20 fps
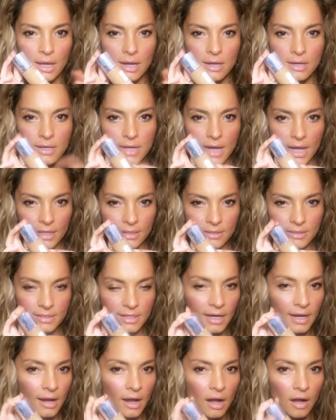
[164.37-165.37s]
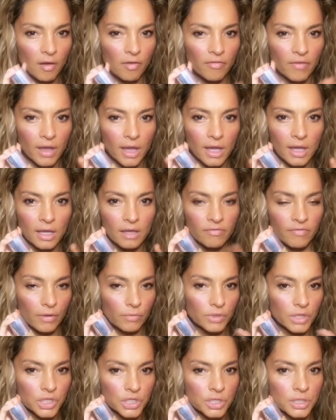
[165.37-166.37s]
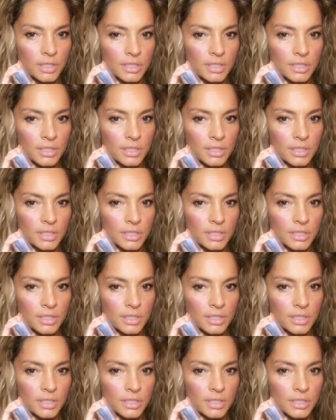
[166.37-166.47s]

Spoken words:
Next, I have a foundation.